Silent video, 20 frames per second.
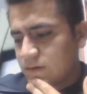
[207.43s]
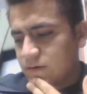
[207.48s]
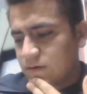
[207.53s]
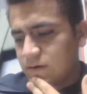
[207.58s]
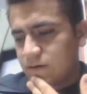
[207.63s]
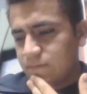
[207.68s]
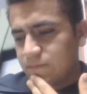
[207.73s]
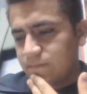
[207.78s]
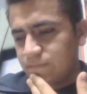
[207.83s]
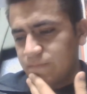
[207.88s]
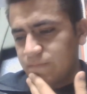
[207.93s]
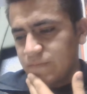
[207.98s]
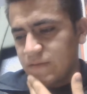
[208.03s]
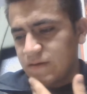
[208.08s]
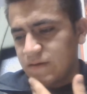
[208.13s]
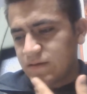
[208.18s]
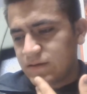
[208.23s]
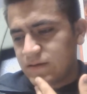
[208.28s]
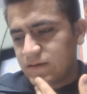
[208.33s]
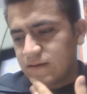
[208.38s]

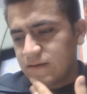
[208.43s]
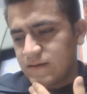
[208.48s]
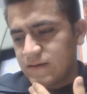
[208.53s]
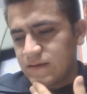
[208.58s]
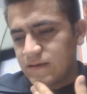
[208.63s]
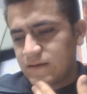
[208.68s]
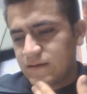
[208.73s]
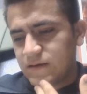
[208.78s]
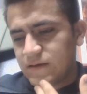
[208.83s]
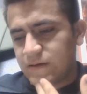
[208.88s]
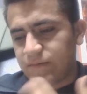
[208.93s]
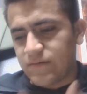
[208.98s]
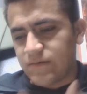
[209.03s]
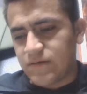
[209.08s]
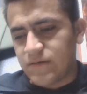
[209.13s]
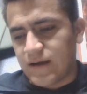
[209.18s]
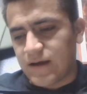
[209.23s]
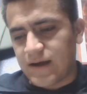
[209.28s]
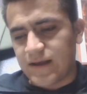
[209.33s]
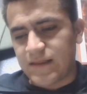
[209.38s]

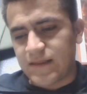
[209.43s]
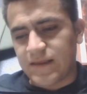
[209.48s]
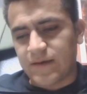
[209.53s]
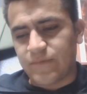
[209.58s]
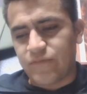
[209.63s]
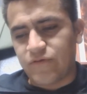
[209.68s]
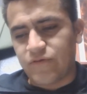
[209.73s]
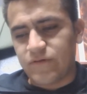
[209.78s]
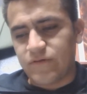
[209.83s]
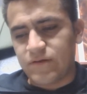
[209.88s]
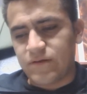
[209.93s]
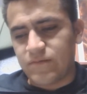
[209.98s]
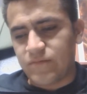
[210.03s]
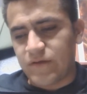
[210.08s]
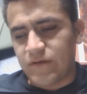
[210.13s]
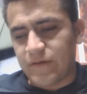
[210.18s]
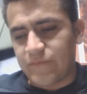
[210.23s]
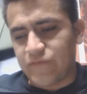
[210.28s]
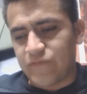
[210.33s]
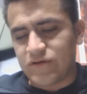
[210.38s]
The height at point
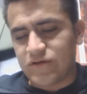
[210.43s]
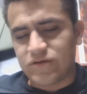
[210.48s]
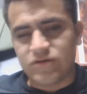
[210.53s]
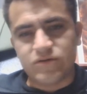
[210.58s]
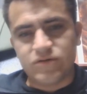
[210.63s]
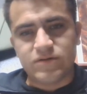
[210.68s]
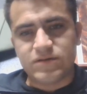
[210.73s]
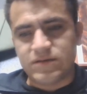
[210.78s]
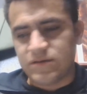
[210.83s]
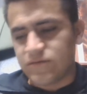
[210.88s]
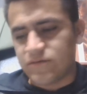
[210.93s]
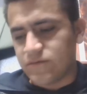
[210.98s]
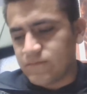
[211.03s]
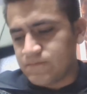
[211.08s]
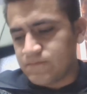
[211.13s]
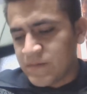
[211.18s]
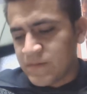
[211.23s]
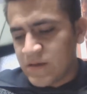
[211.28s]
2 is 0.